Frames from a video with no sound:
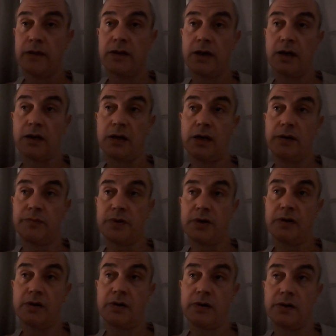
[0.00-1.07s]
They claimed
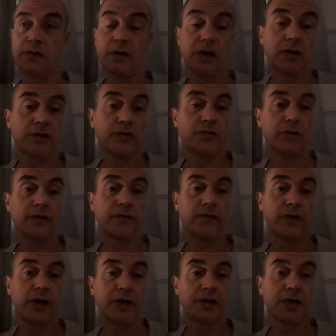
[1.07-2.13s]
that I'd not had a drink
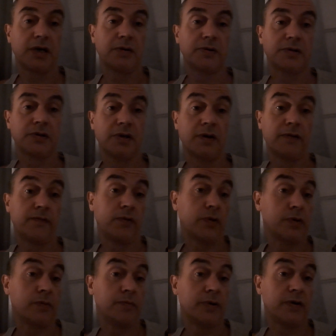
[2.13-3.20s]
for 8 hours, so therefore
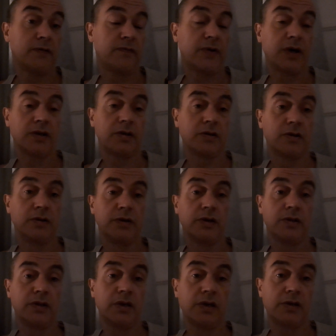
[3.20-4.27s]
couldn't be affected, and
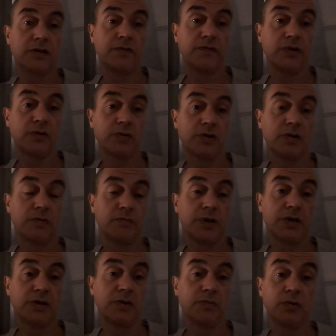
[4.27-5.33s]
that the interview was
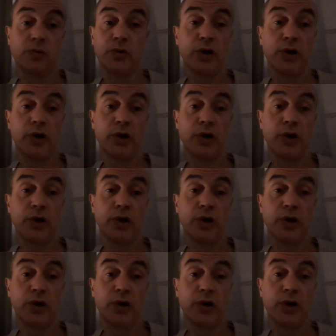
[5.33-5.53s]
admissible.